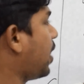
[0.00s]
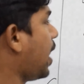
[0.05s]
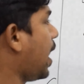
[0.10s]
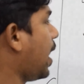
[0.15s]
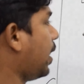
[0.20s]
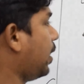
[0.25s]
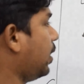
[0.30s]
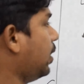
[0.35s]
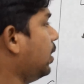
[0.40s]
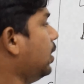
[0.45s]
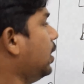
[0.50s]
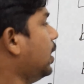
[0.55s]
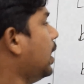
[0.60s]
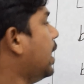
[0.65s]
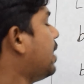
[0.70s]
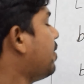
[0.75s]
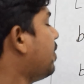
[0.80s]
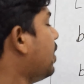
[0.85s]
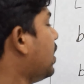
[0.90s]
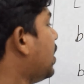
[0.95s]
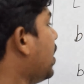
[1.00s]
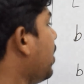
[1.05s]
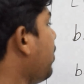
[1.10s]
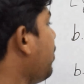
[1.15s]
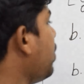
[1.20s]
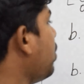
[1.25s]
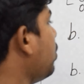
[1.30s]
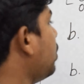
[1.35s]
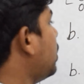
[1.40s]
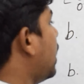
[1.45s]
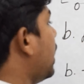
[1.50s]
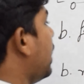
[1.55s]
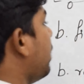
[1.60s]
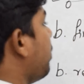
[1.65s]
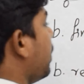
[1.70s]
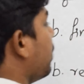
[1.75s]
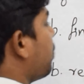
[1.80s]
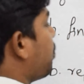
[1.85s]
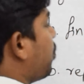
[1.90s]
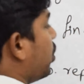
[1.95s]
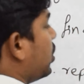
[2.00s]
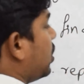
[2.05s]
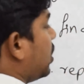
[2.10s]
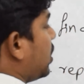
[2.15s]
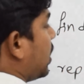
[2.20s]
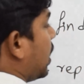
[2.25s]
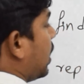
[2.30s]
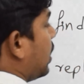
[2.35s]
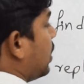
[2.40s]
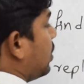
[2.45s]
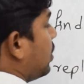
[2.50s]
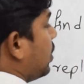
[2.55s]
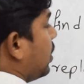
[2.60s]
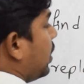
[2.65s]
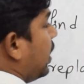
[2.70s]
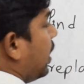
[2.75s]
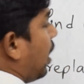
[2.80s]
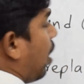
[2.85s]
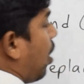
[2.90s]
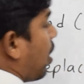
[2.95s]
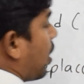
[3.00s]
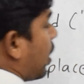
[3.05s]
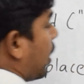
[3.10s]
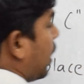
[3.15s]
gang, it will give you the position or